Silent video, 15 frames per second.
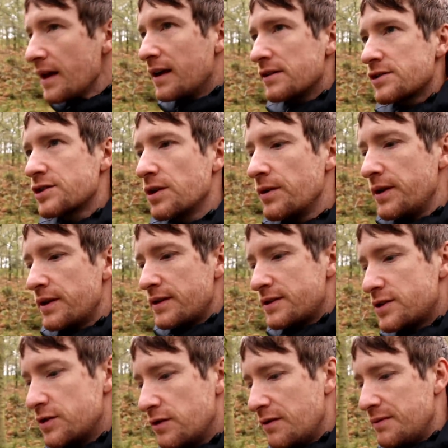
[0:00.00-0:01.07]
I'll show you the
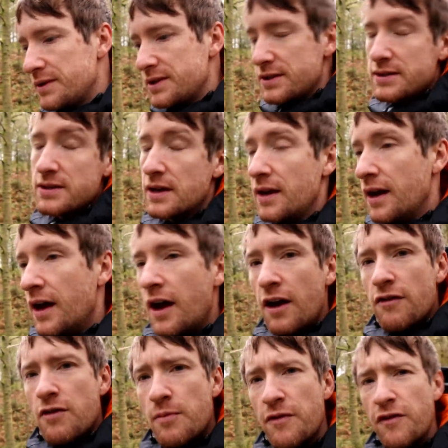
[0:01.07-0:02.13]
two images
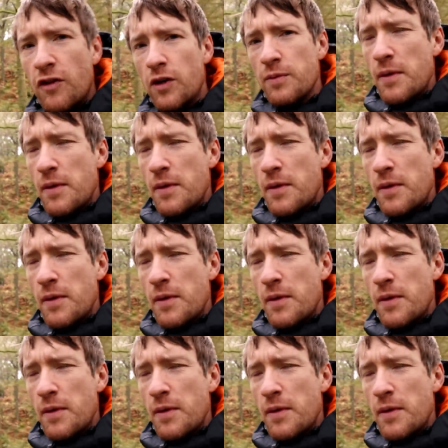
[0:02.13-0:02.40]
from before.